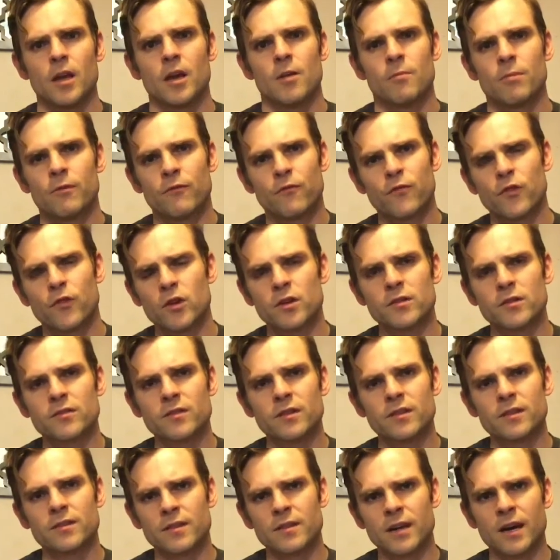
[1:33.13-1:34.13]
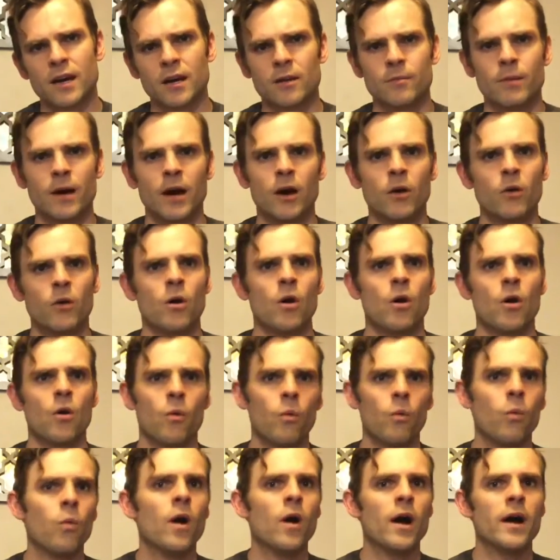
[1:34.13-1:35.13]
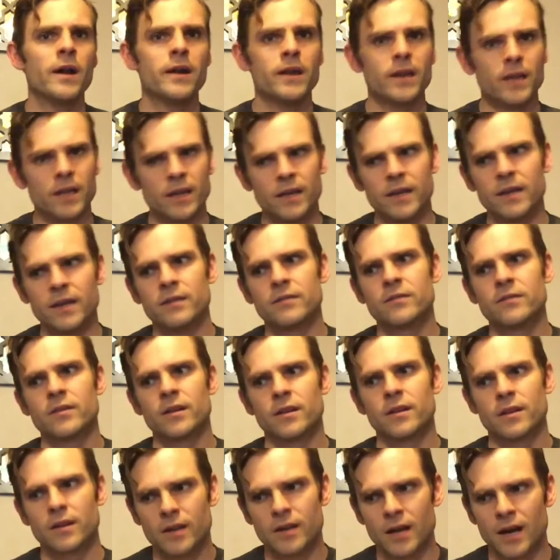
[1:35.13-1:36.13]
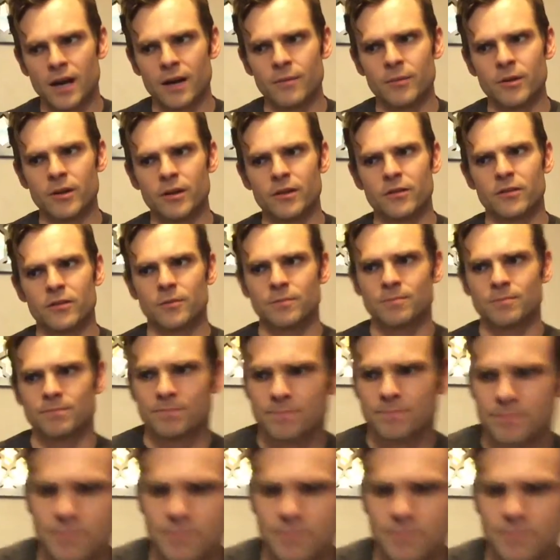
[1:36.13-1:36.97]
But first, let's talk about what is communism.